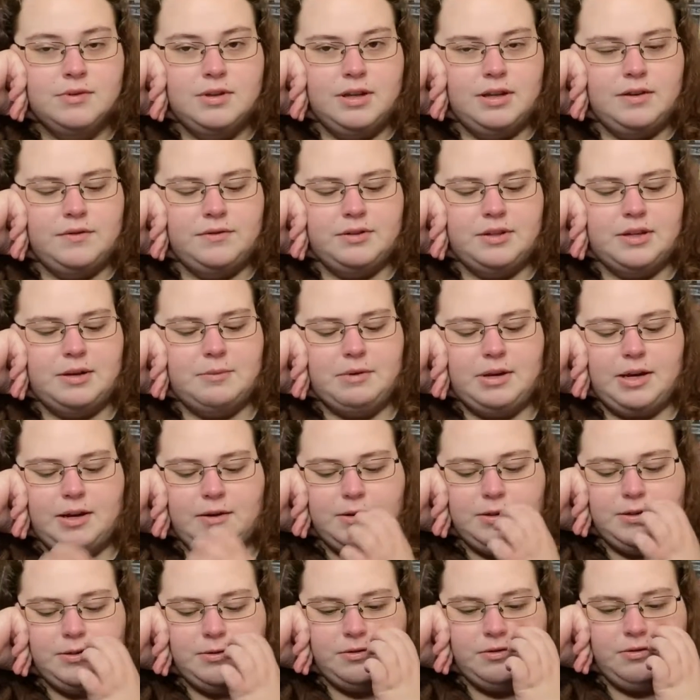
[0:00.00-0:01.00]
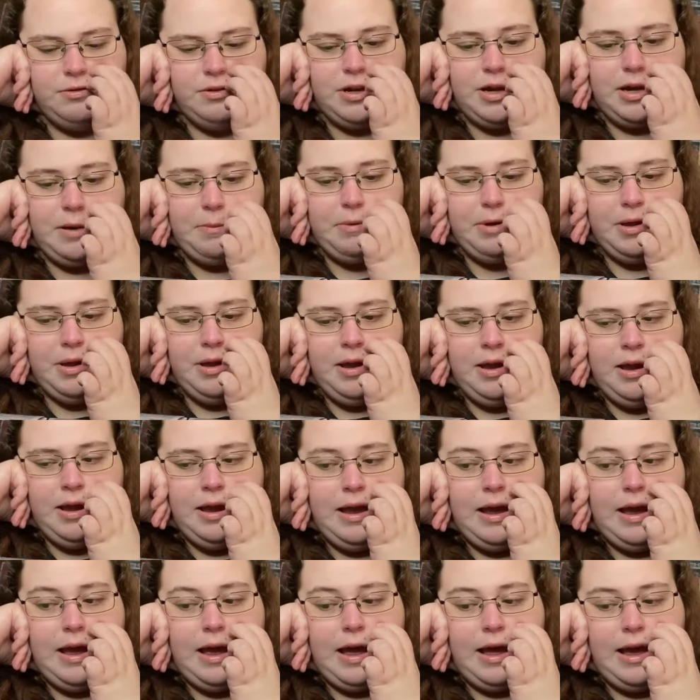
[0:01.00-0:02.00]
If somehow it screwed up.
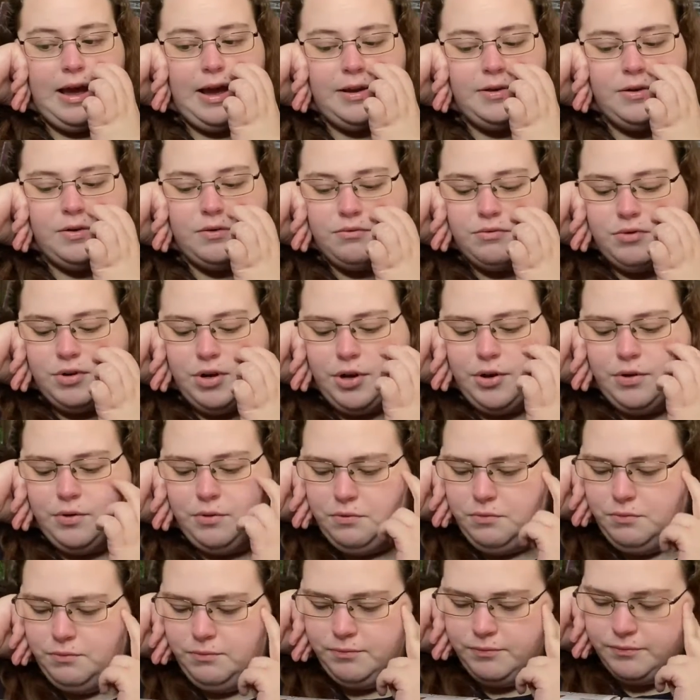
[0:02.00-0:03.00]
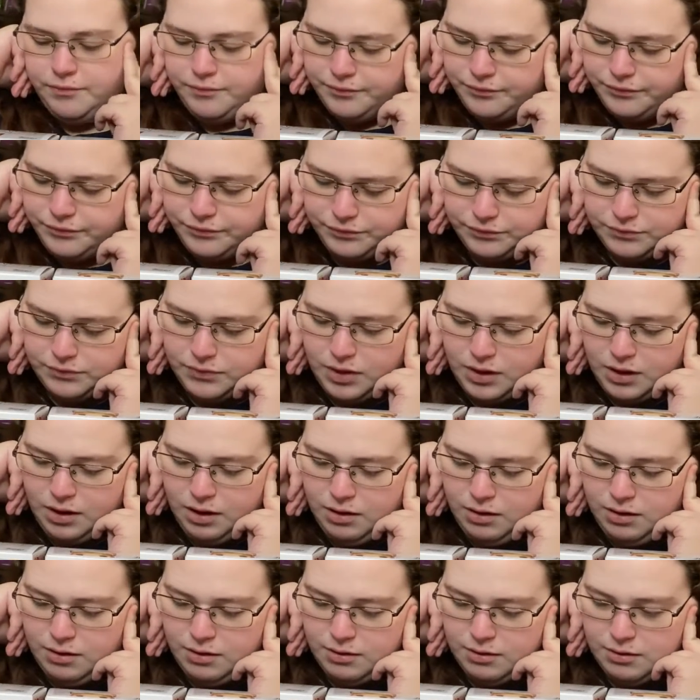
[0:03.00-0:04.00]
I don't know,
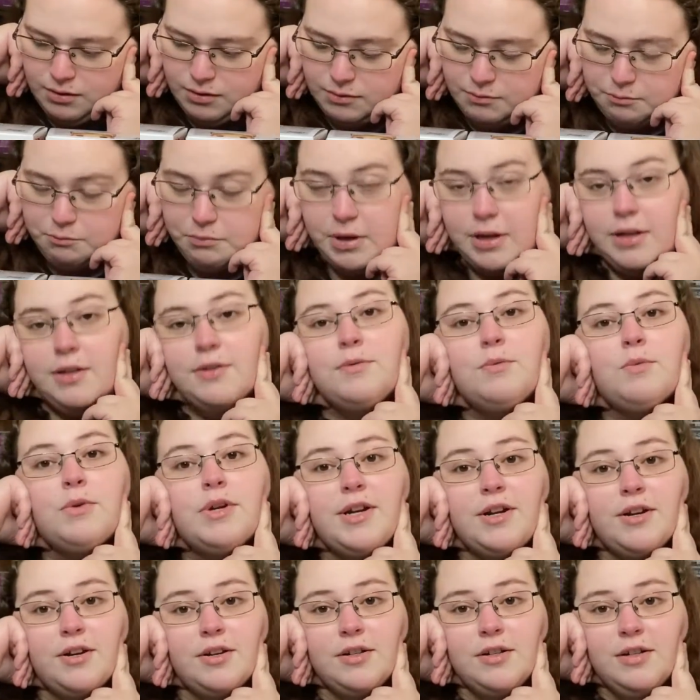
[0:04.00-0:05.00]
but it's weird.